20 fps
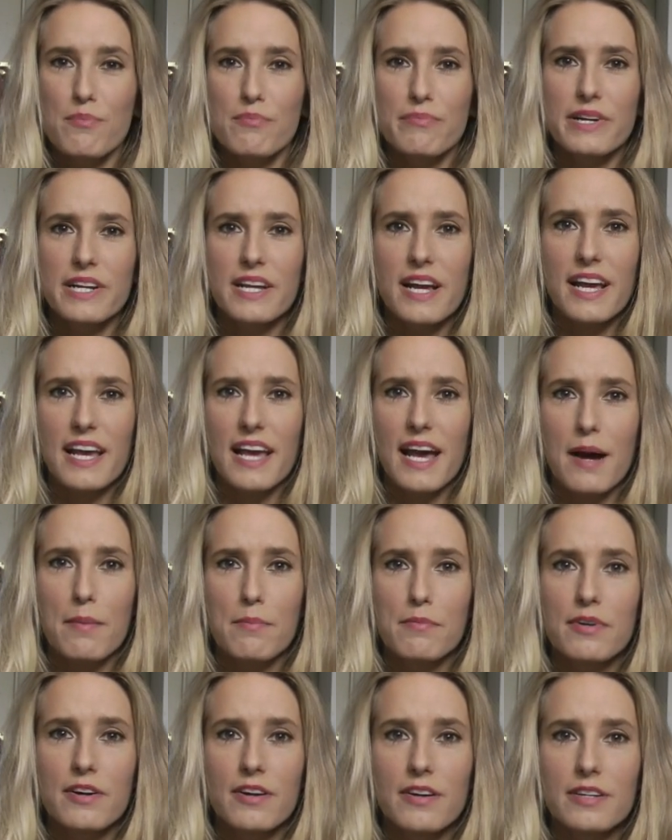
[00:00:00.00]
Bring a
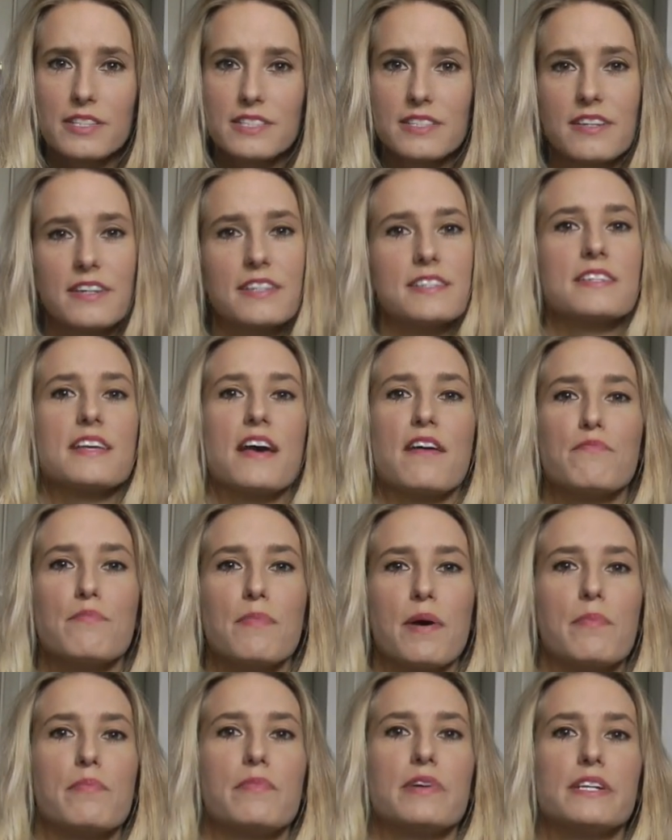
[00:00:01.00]
camera. It's nice to have
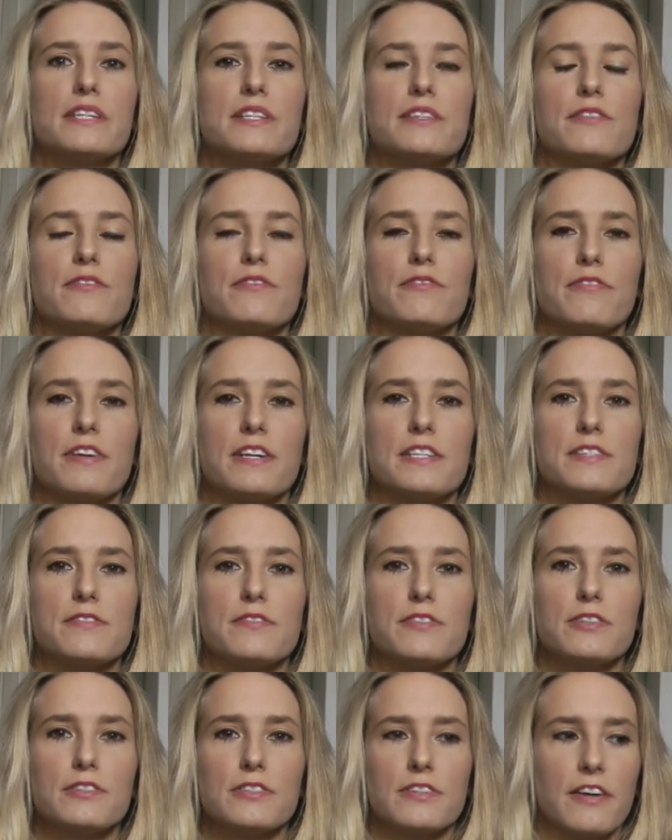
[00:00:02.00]
memories of
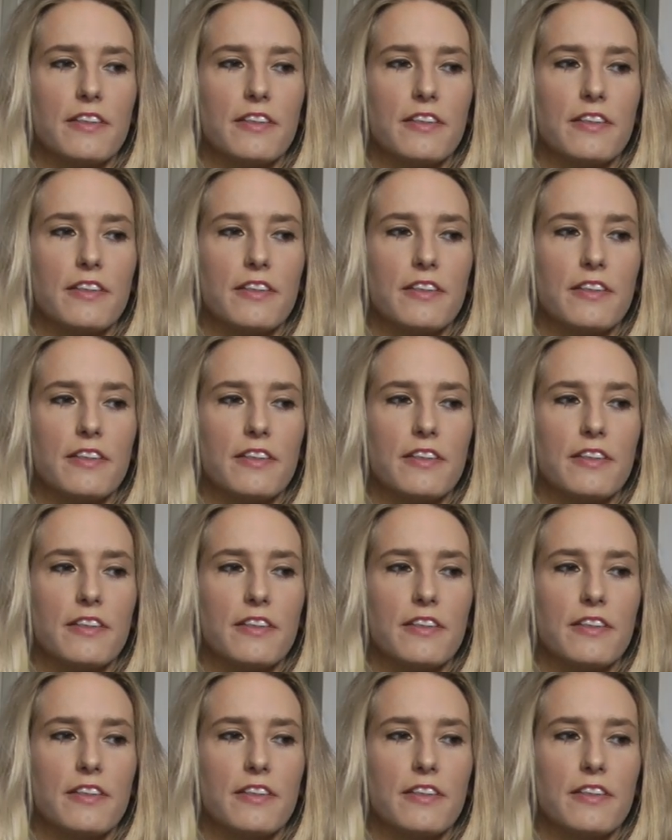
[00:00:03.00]
festivals.